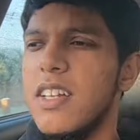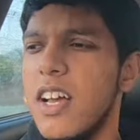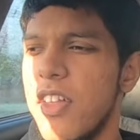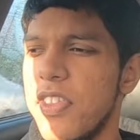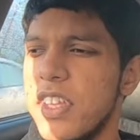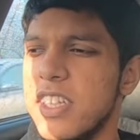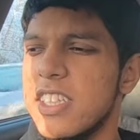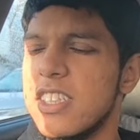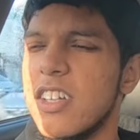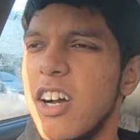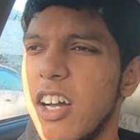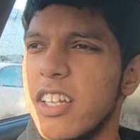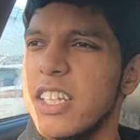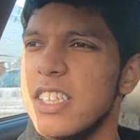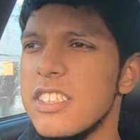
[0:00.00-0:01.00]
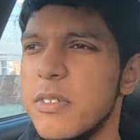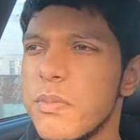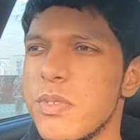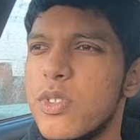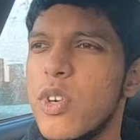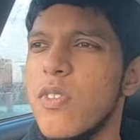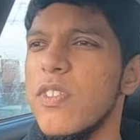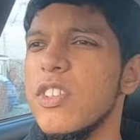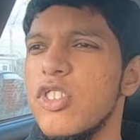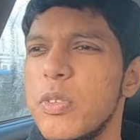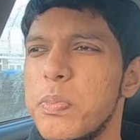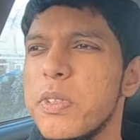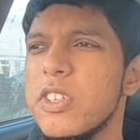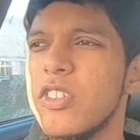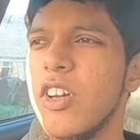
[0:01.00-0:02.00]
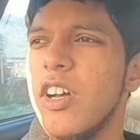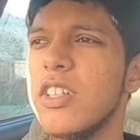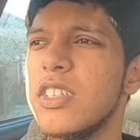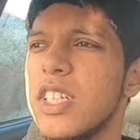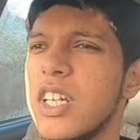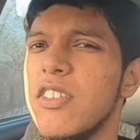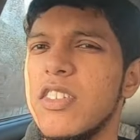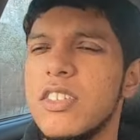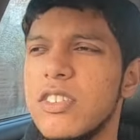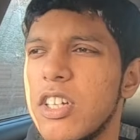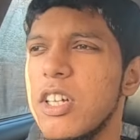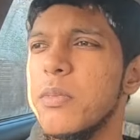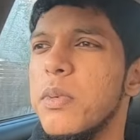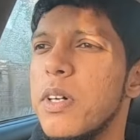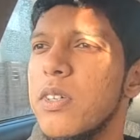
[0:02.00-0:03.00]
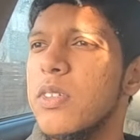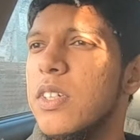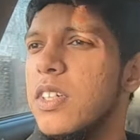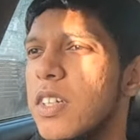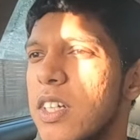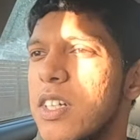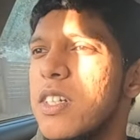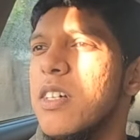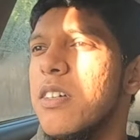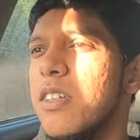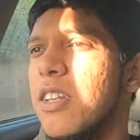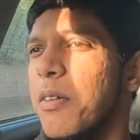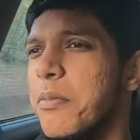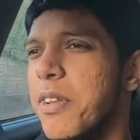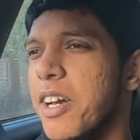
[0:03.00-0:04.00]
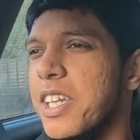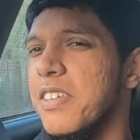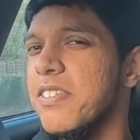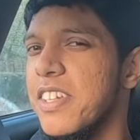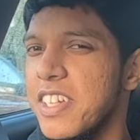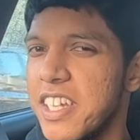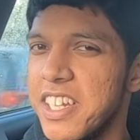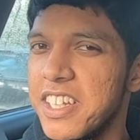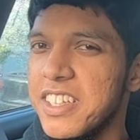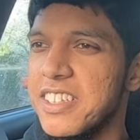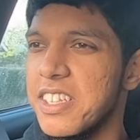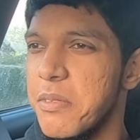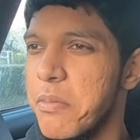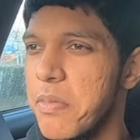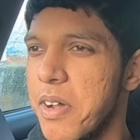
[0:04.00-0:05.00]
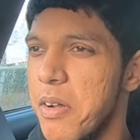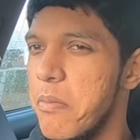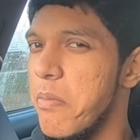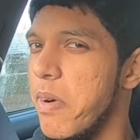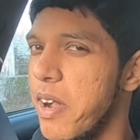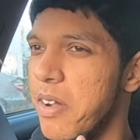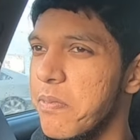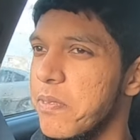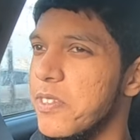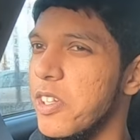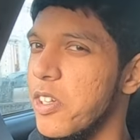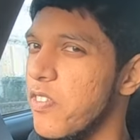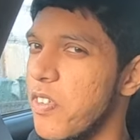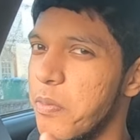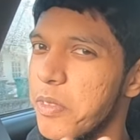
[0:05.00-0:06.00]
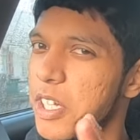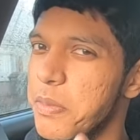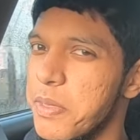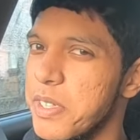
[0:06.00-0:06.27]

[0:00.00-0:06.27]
I think this car needs some sort of a supercharger or a turbo. I'm not giving any hints. I don't know if I'm going to be